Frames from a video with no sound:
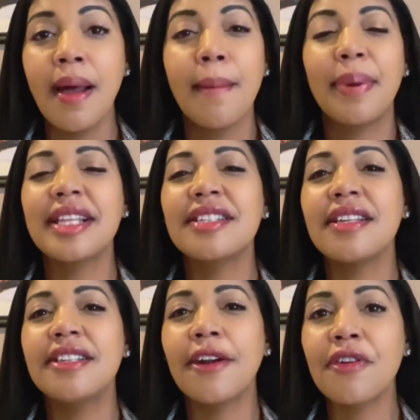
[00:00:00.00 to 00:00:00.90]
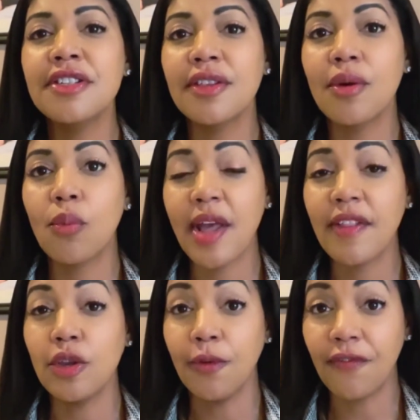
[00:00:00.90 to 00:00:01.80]
but it's a difference in the way that
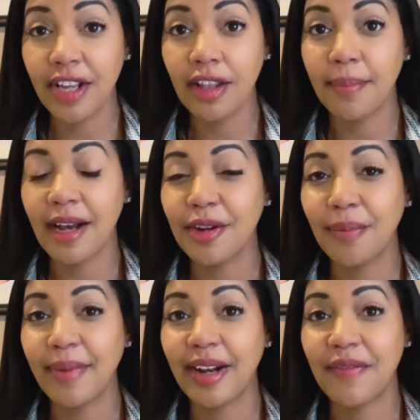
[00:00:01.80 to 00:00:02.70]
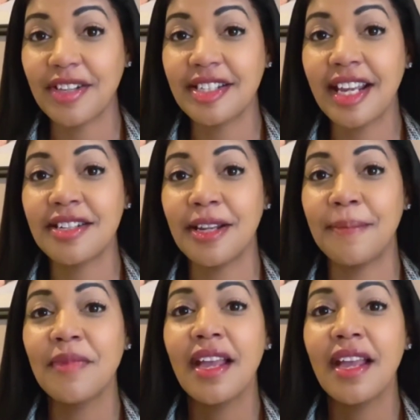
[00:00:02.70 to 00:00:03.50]
you feel about your manifestation.